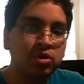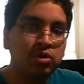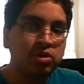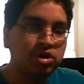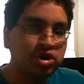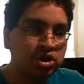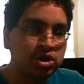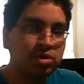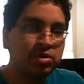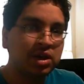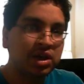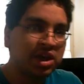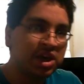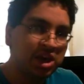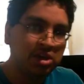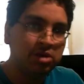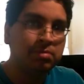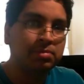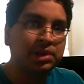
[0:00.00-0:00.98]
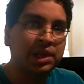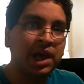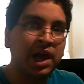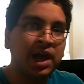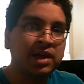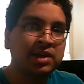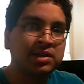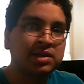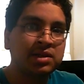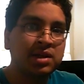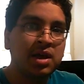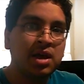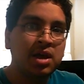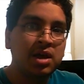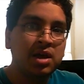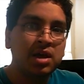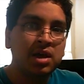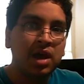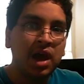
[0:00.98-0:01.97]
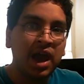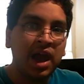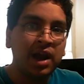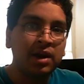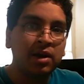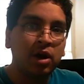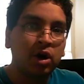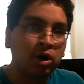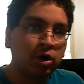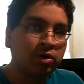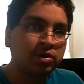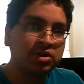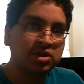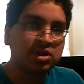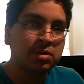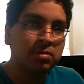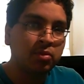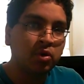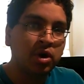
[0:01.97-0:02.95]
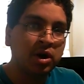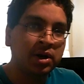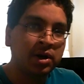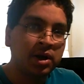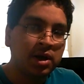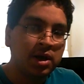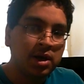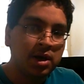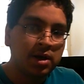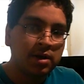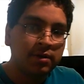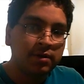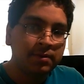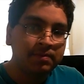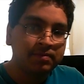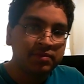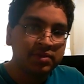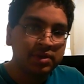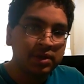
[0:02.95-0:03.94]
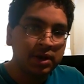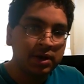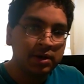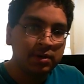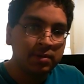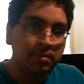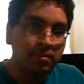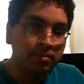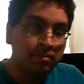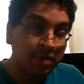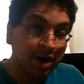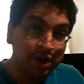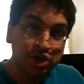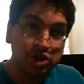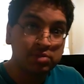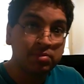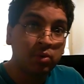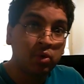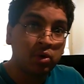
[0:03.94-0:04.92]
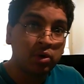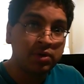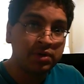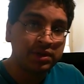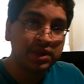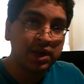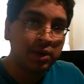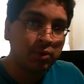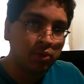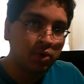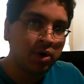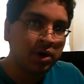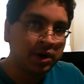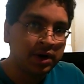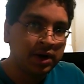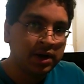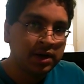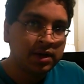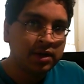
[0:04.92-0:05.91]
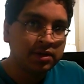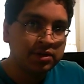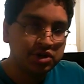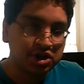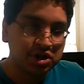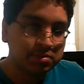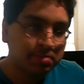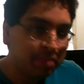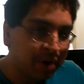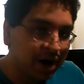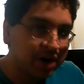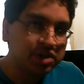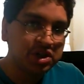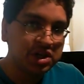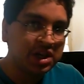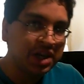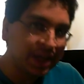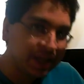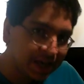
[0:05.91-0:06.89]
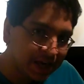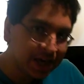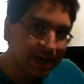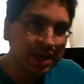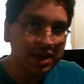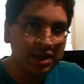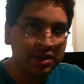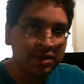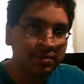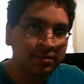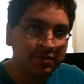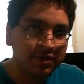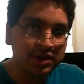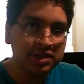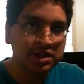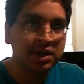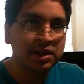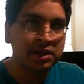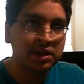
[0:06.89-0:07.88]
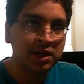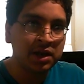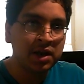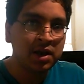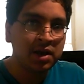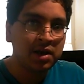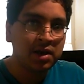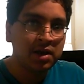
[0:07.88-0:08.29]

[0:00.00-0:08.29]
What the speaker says: shoot a ki blast and hurt someone much more than they would just punching and kicking them physically.